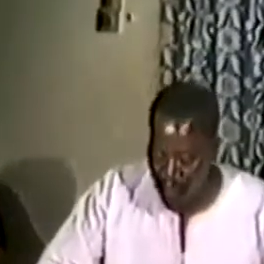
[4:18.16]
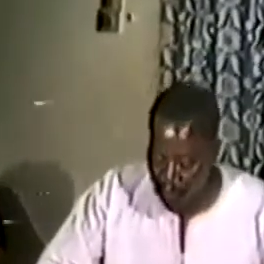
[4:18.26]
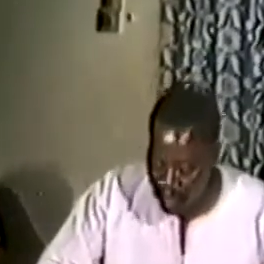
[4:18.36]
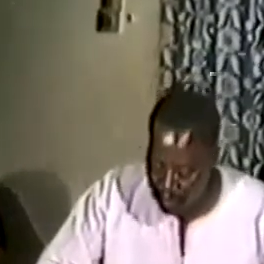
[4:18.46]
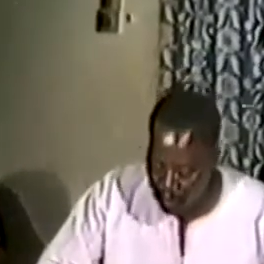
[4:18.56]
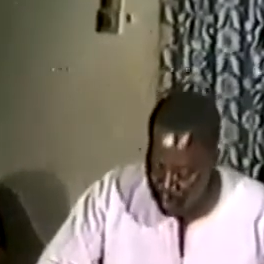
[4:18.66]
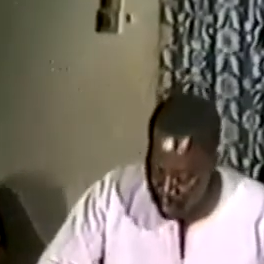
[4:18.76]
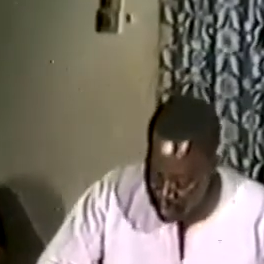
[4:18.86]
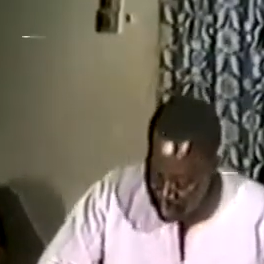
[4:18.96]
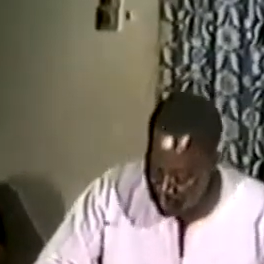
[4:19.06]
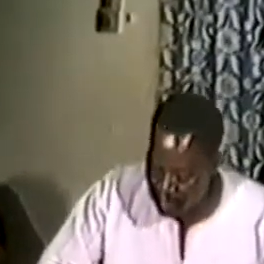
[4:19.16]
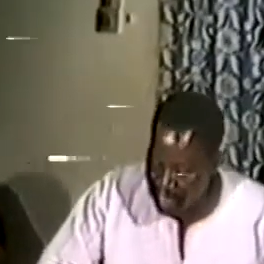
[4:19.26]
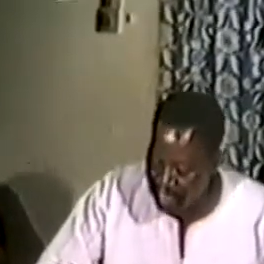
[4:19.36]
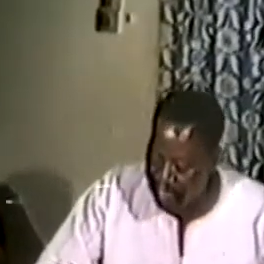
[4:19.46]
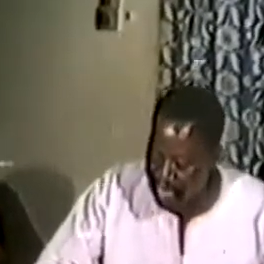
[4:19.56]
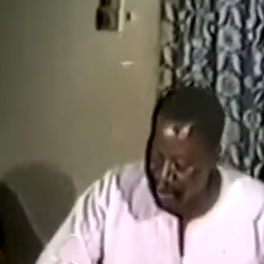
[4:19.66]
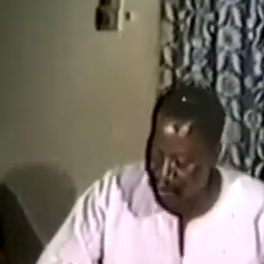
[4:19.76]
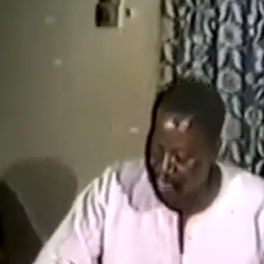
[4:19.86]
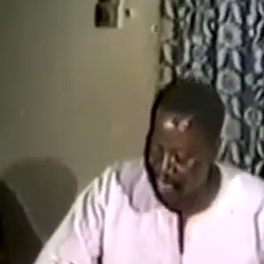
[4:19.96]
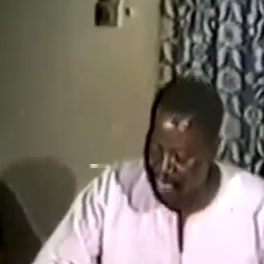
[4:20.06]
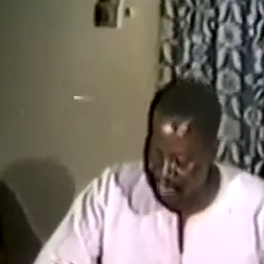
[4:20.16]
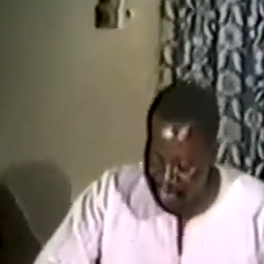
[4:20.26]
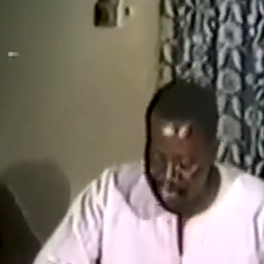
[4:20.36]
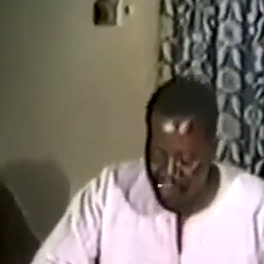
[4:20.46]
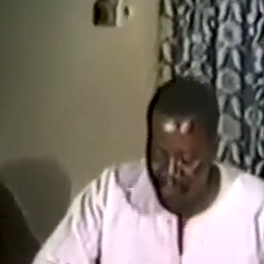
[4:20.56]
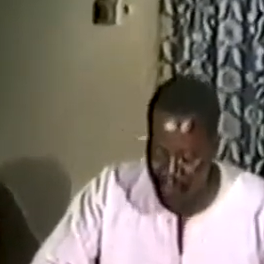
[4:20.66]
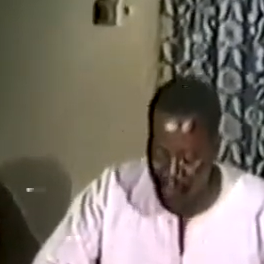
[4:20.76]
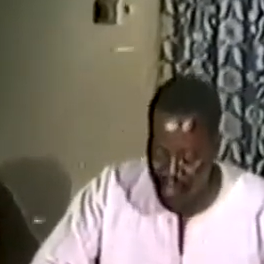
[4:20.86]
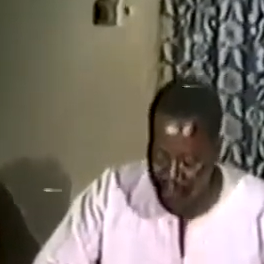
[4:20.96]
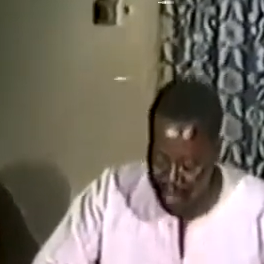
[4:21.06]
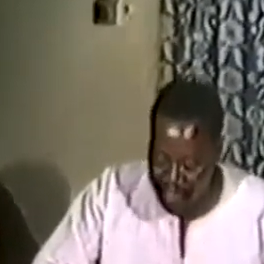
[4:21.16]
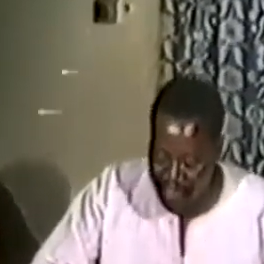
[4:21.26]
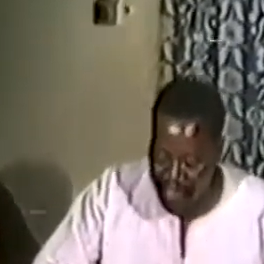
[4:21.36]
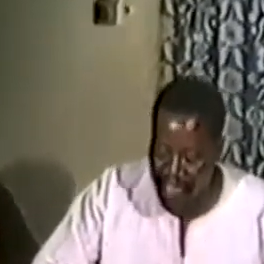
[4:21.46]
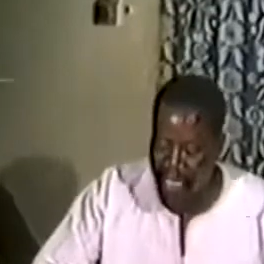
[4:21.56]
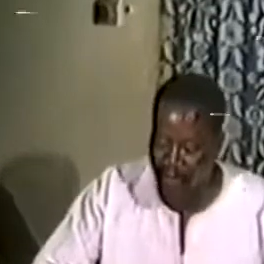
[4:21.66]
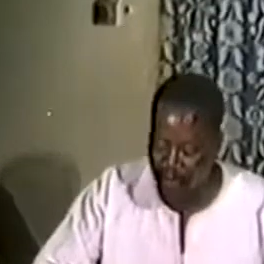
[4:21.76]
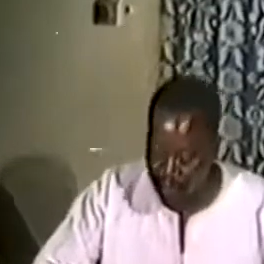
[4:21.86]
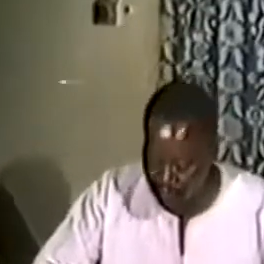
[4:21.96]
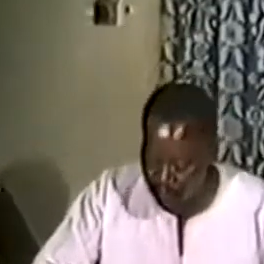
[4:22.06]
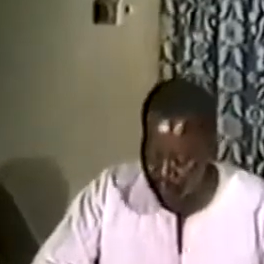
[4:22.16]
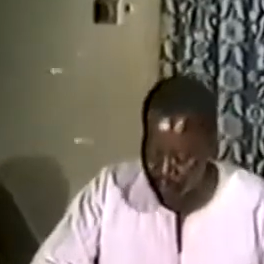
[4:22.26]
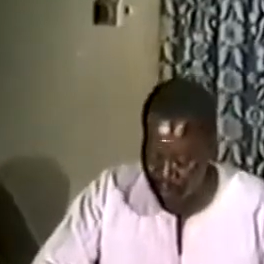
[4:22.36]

What we heard was that there was understanding between the president and Ojukwu.